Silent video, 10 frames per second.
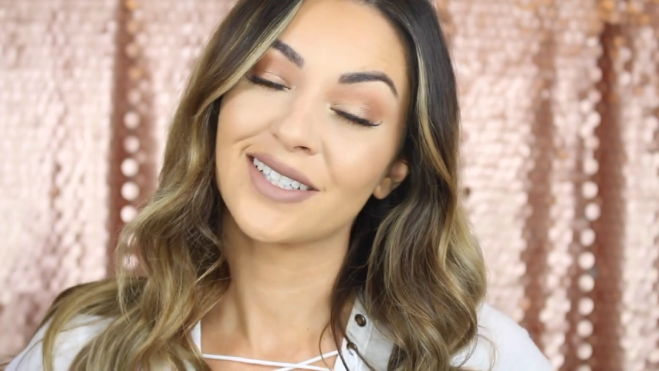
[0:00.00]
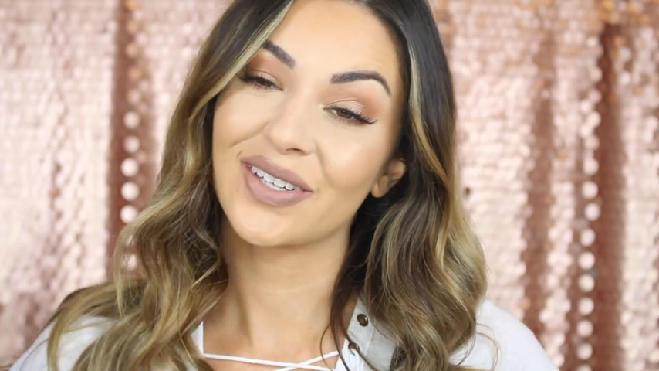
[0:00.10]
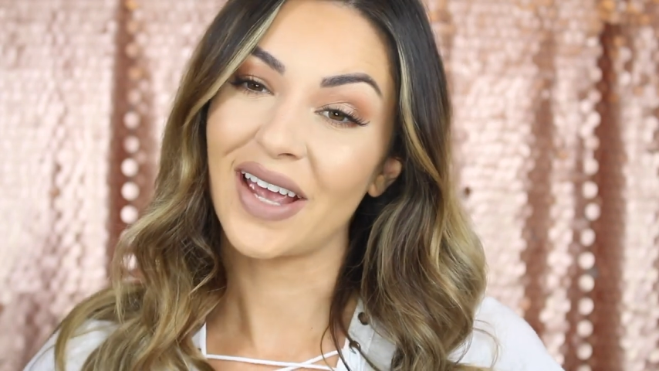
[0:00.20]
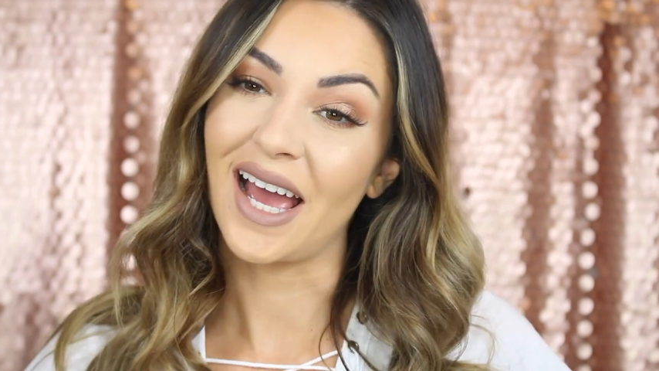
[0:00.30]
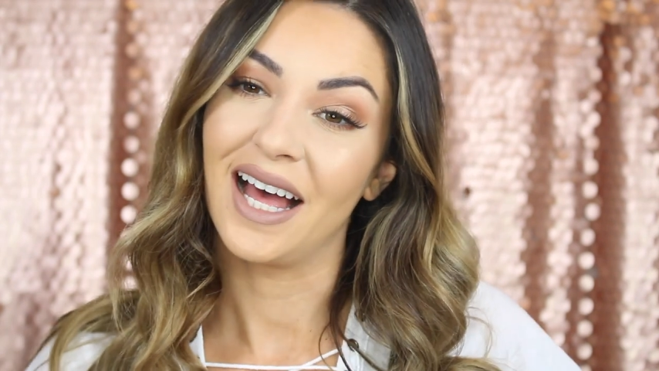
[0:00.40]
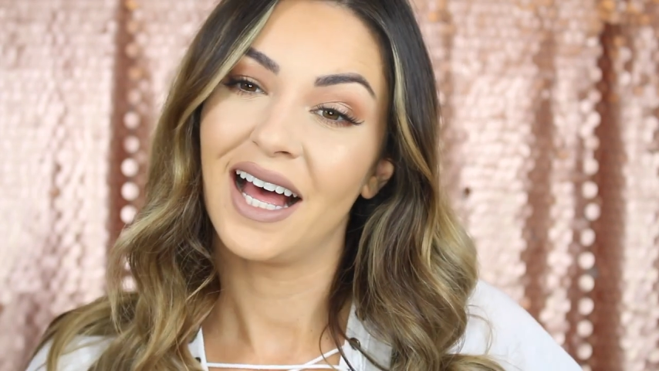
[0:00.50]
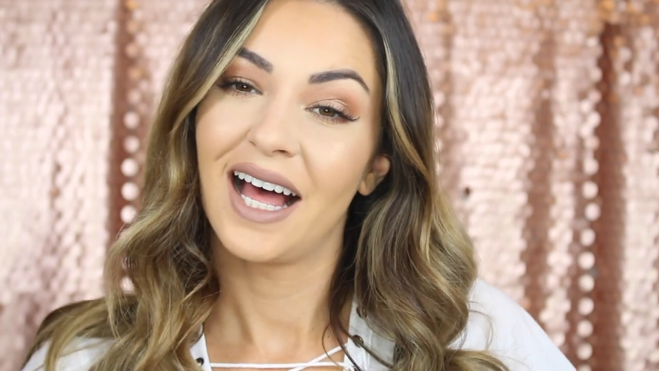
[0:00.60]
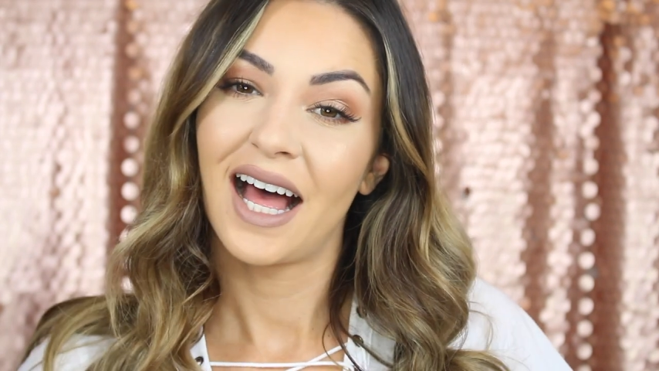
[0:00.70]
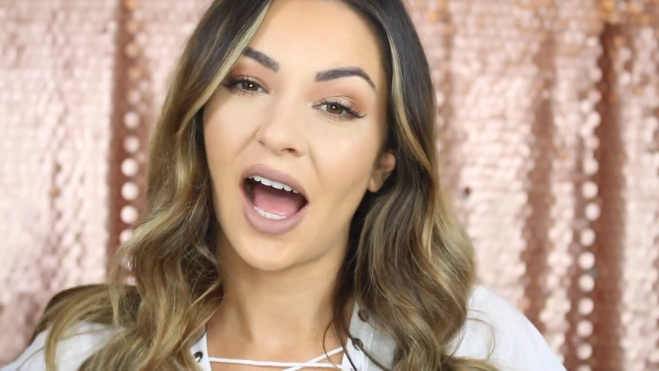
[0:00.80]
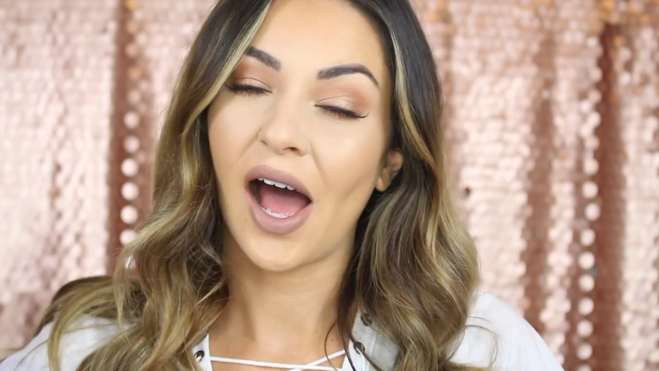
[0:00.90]
So yeah,
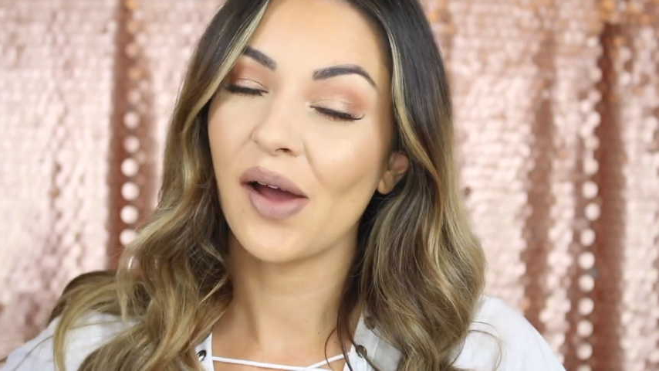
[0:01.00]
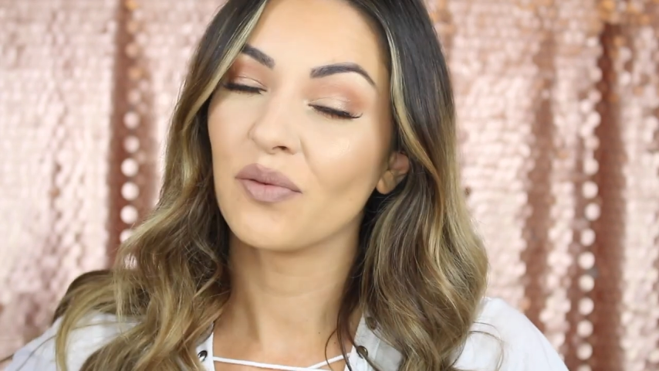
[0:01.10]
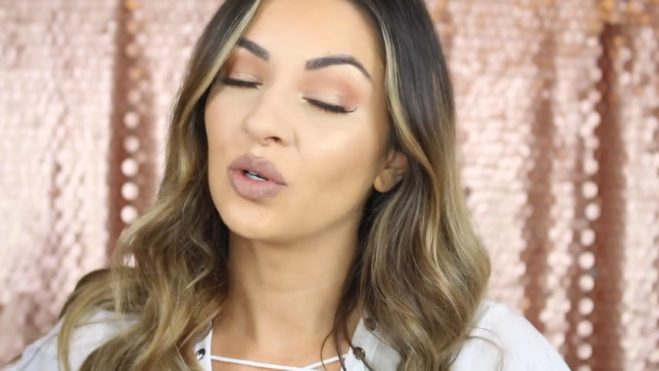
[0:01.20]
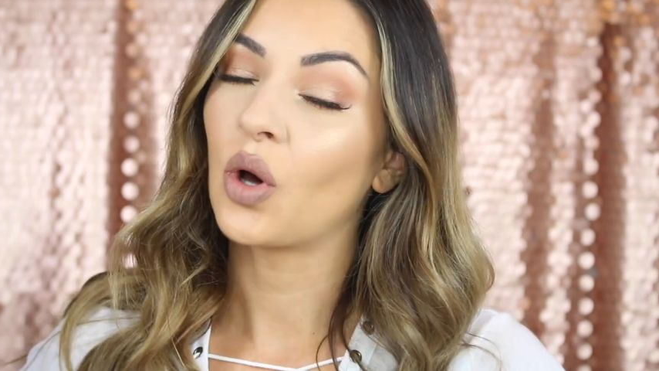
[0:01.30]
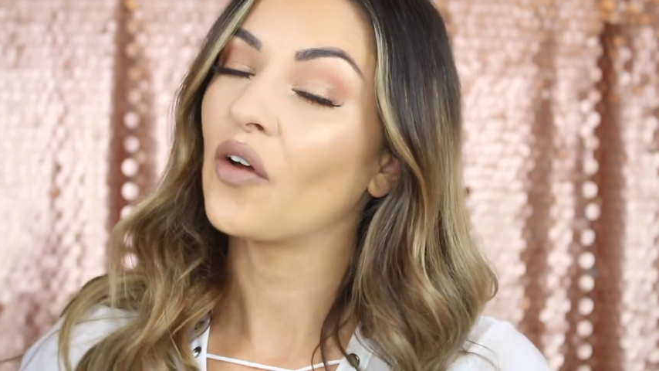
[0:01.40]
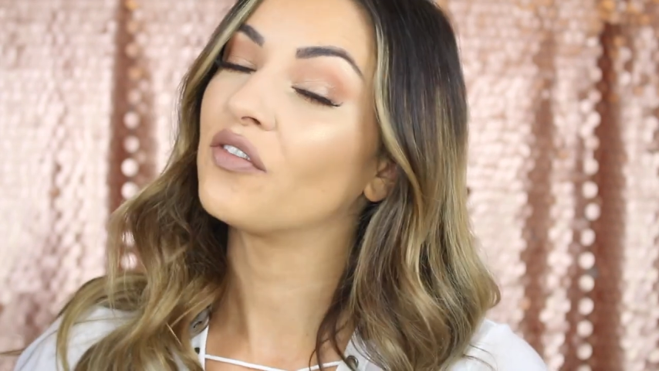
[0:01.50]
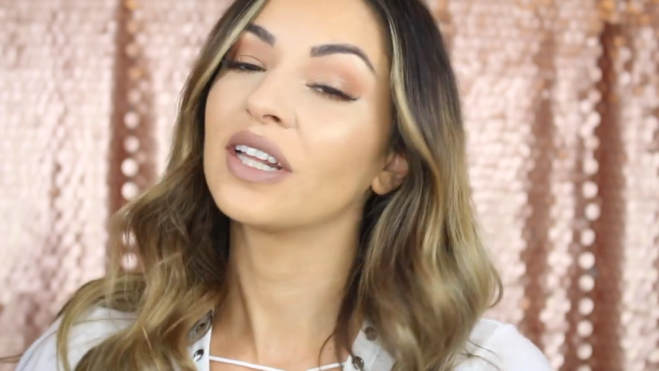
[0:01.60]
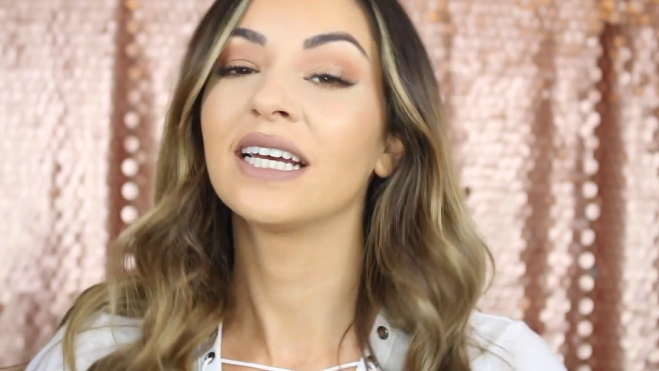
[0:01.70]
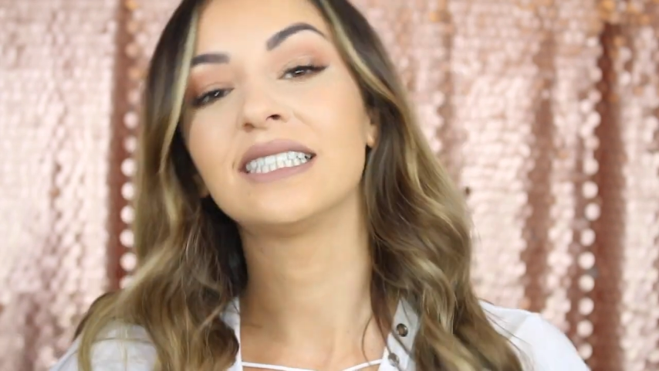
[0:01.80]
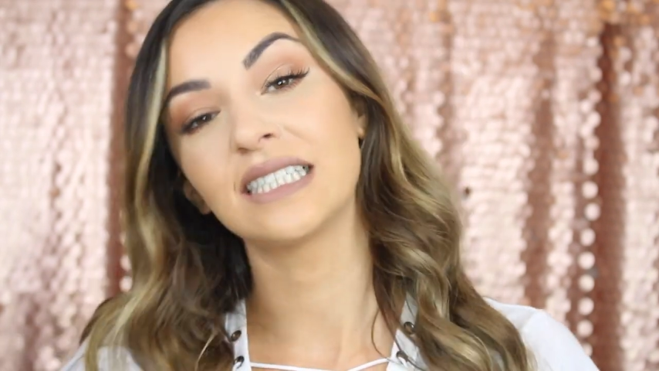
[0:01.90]
I will
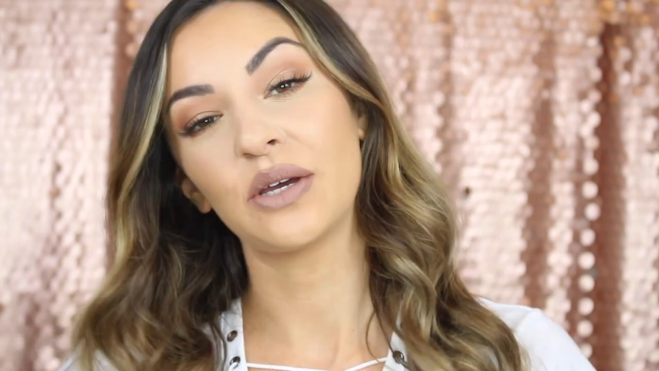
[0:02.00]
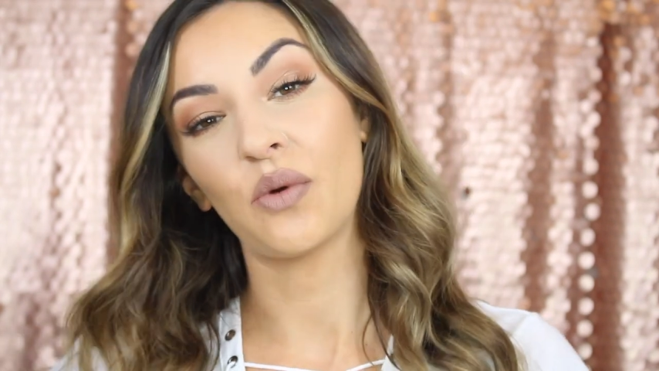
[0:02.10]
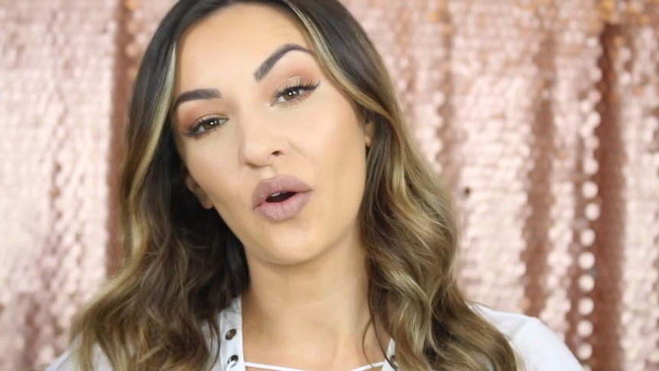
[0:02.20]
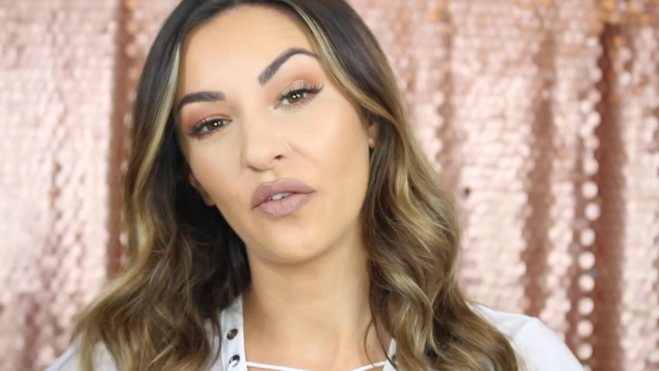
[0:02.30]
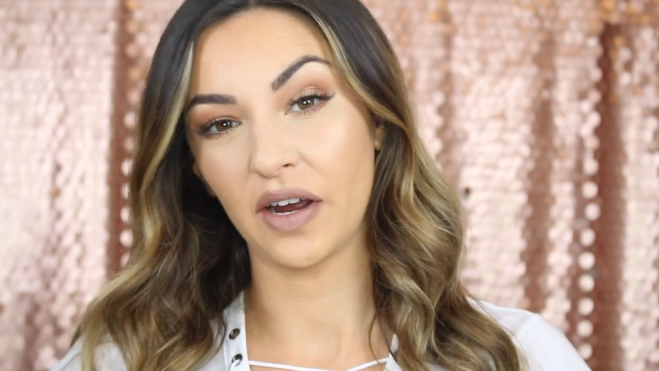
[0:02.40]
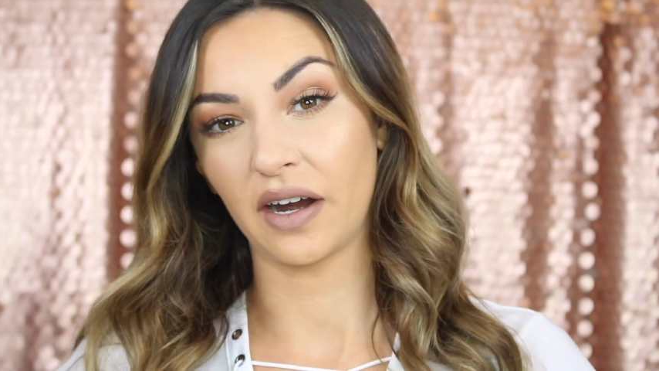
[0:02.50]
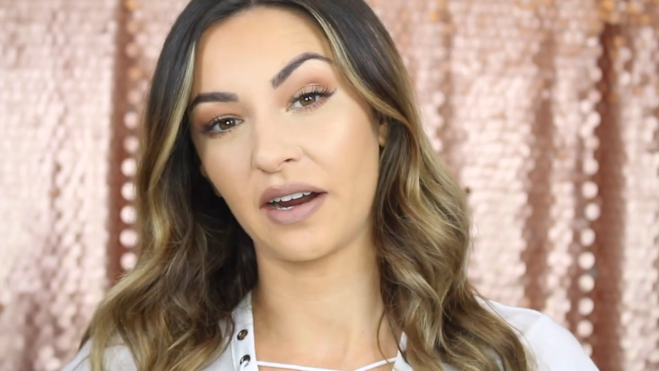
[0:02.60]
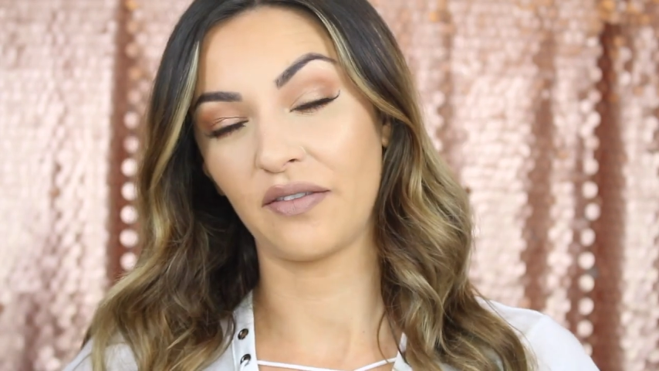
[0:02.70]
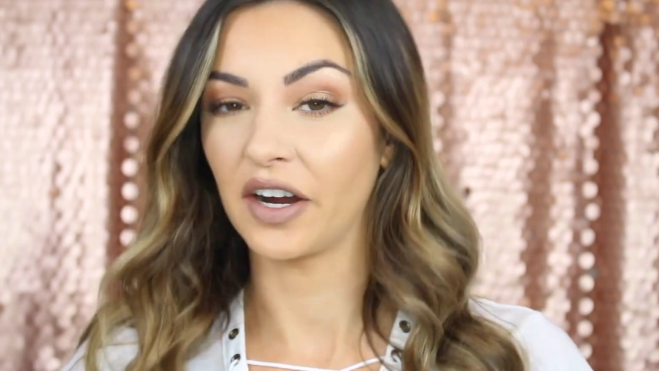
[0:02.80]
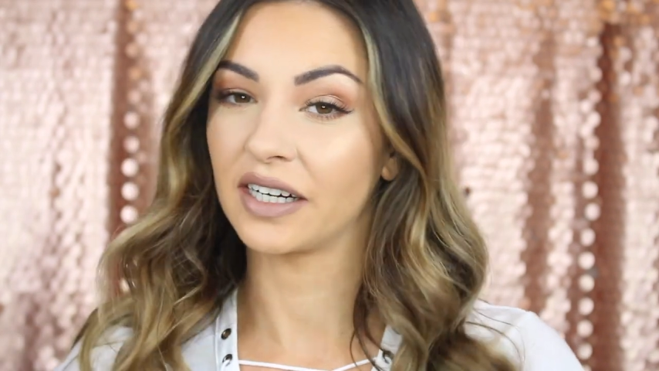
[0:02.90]
hopefully see you all
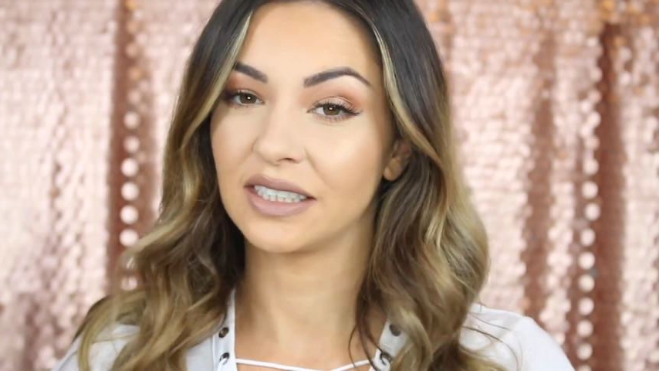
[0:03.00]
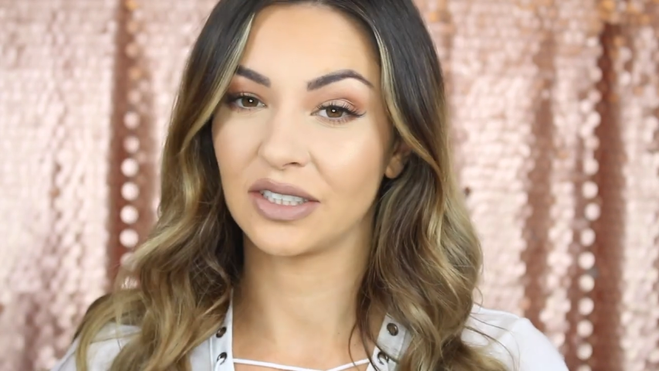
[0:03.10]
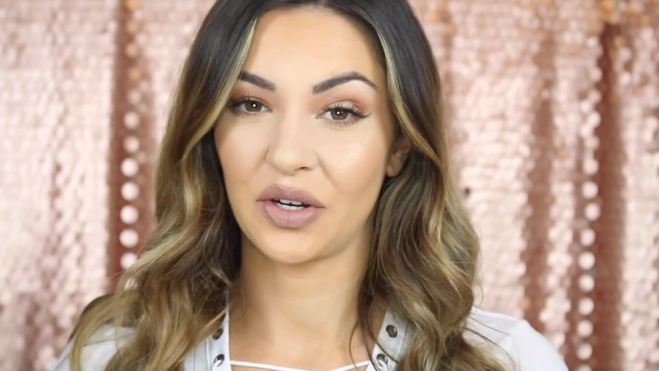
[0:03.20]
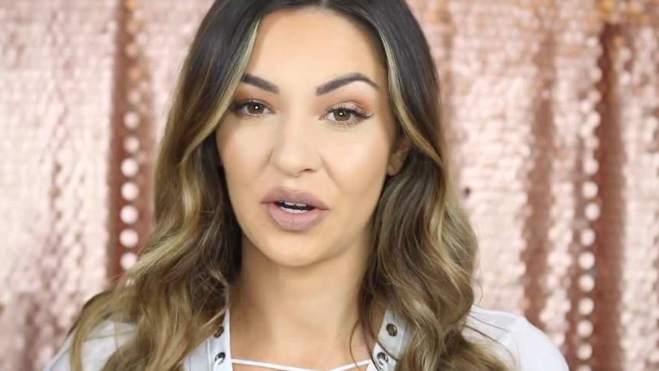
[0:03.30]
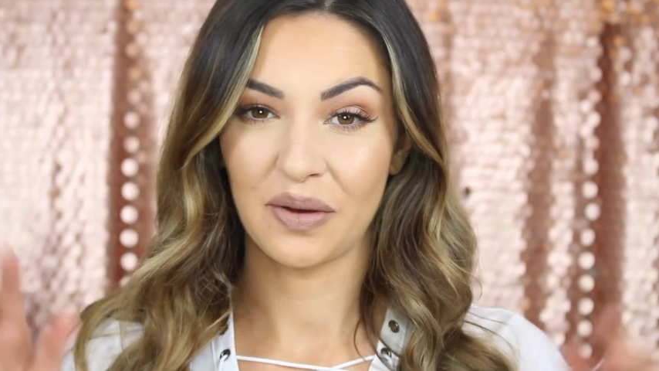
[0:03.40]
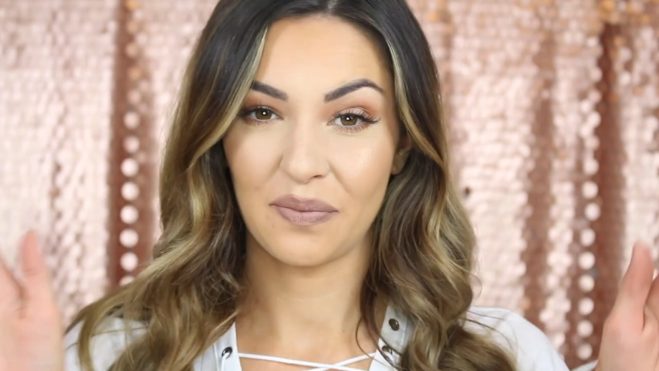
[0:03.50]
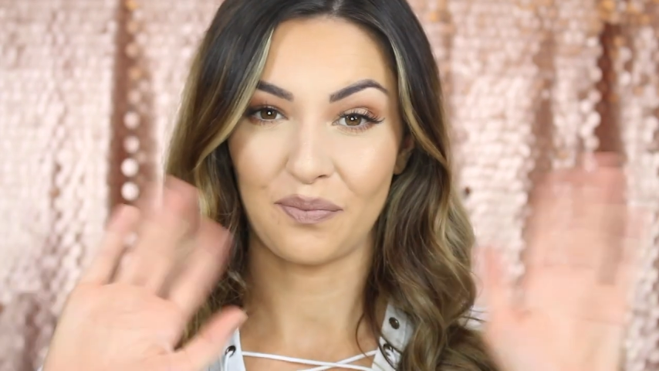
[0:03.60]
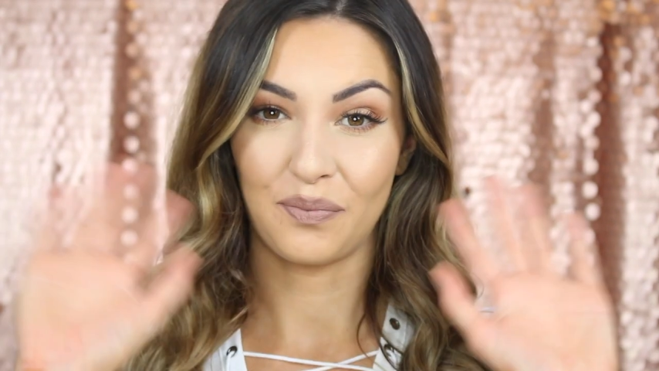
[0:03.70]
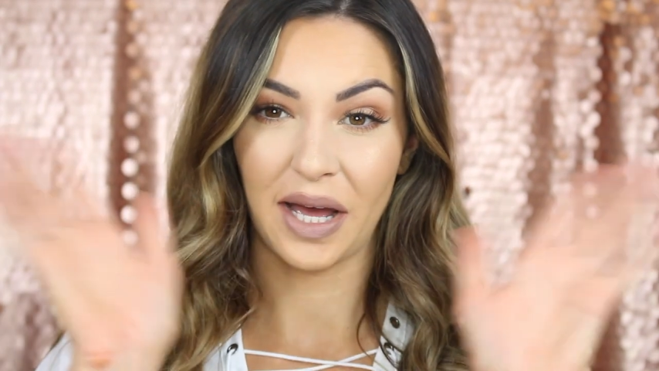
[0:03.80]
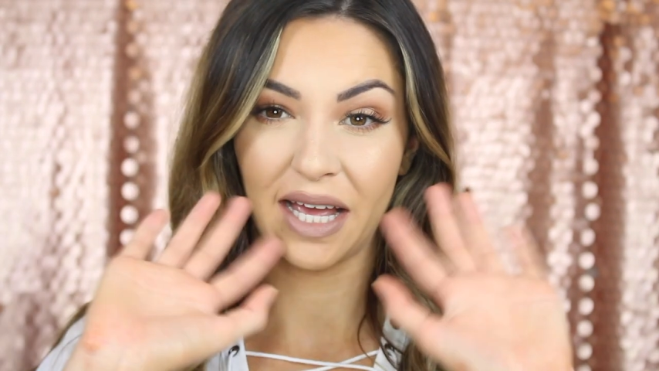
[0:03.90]
very, very soon.
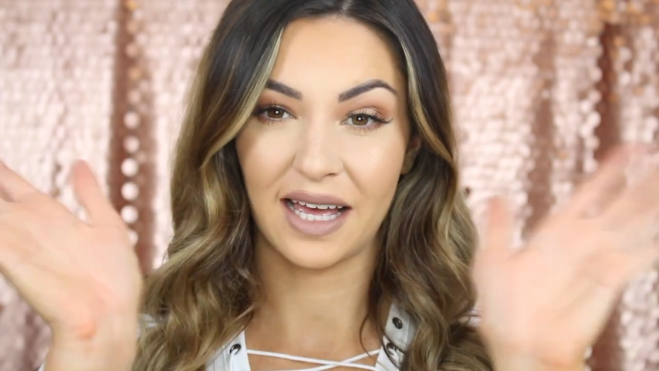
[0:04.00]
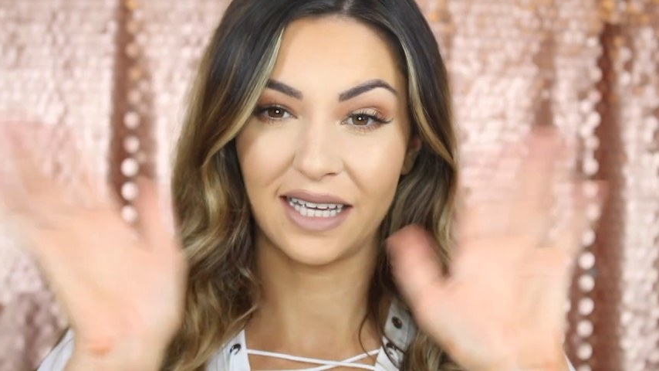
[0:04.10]
Bye